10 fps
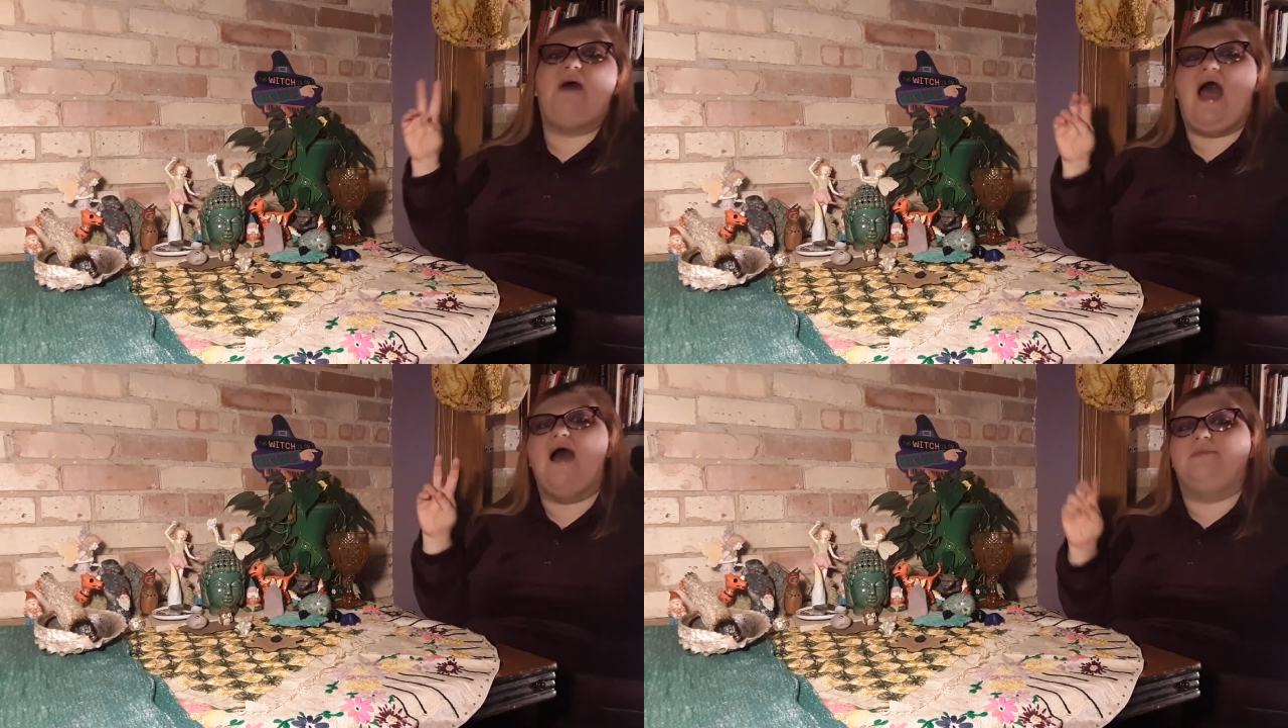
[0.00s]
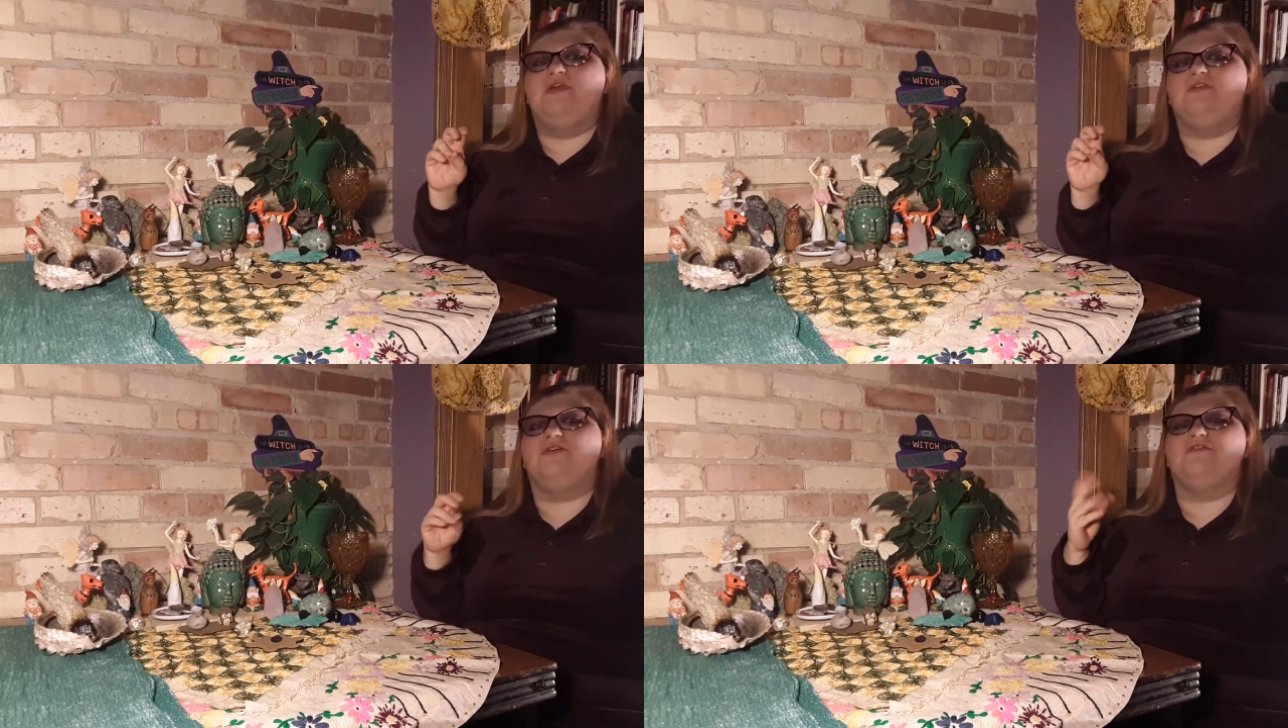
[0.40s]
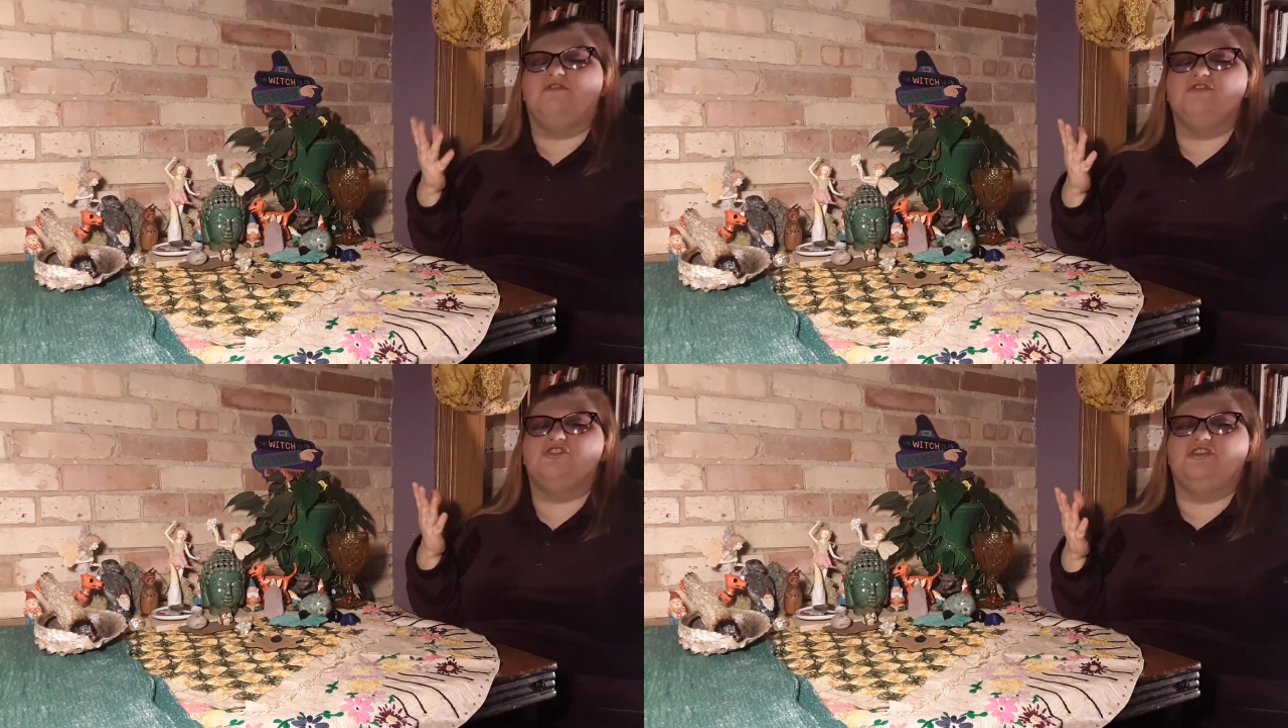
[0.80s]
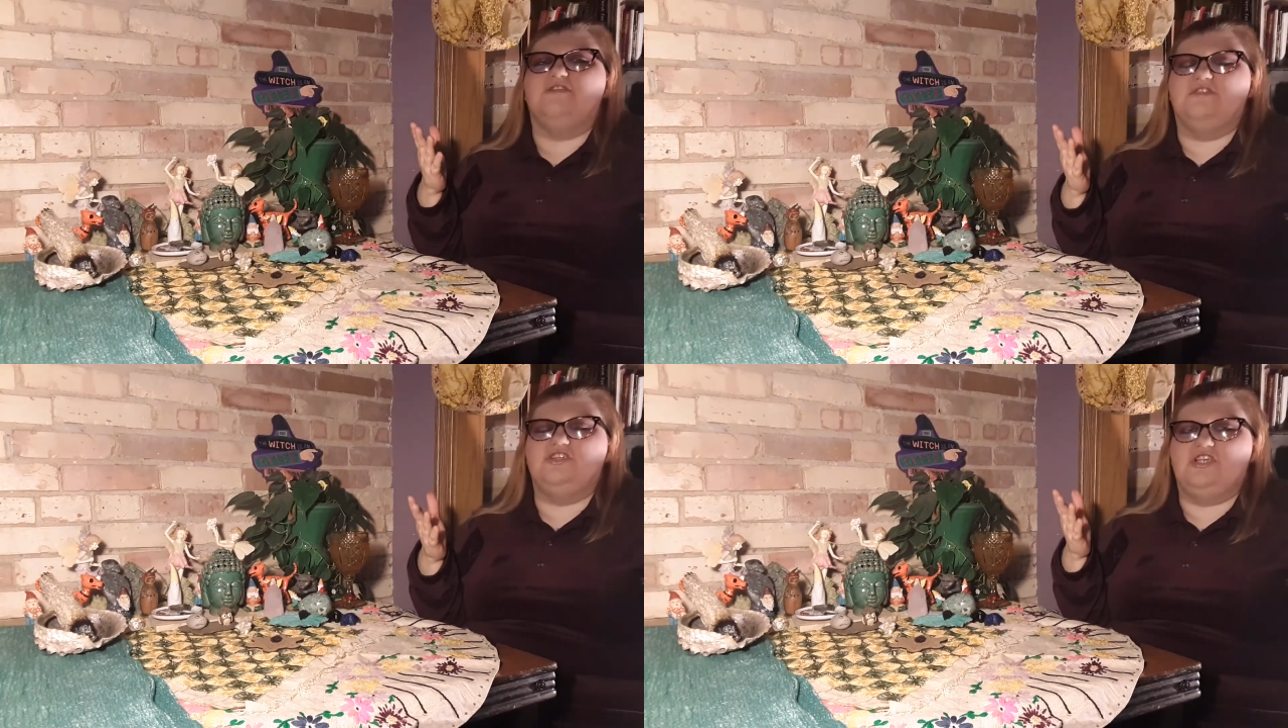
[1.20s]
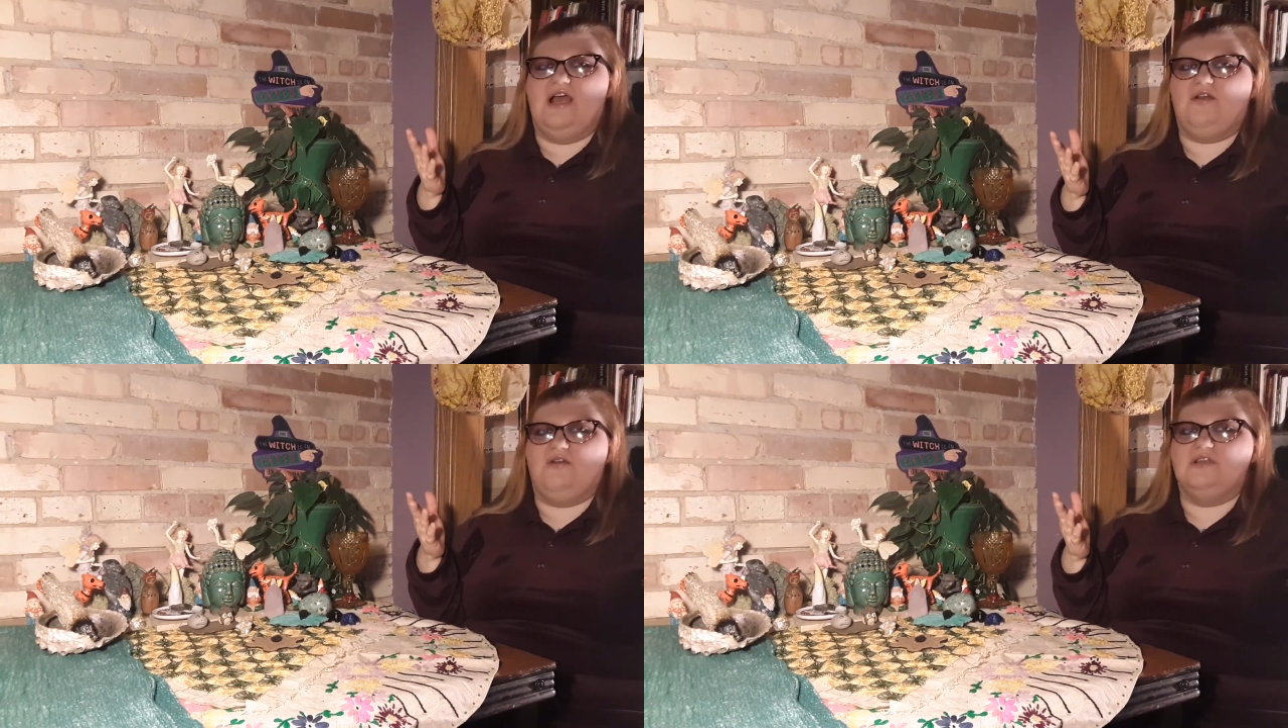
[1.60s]
popular version of the
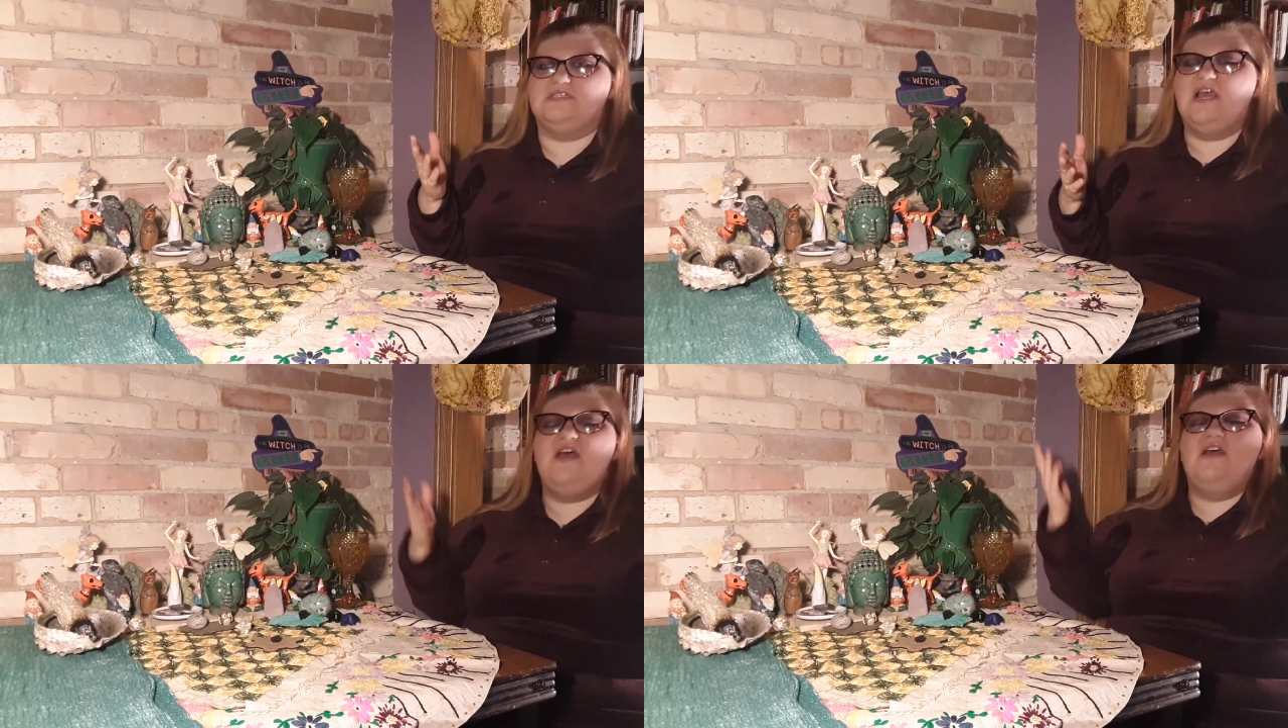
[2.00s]
chakras.